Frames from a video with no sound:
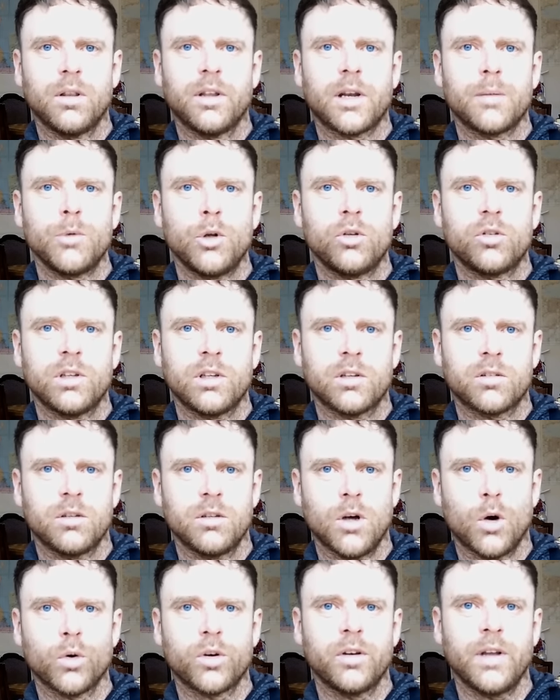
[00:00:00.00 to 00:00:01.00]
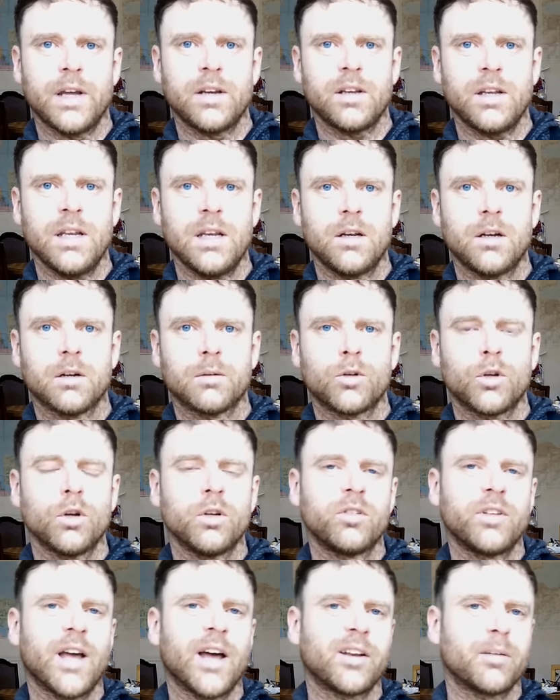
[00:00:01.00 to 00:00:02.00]
that I'm using as an alternator here
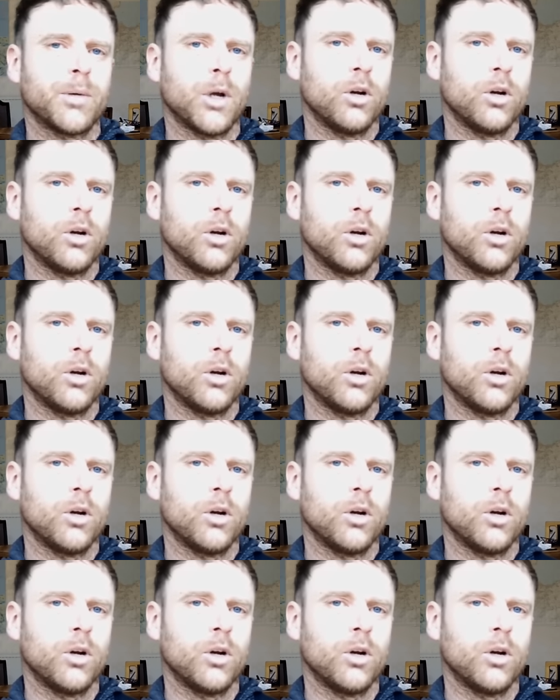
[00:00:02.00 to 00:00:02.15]
turns out to be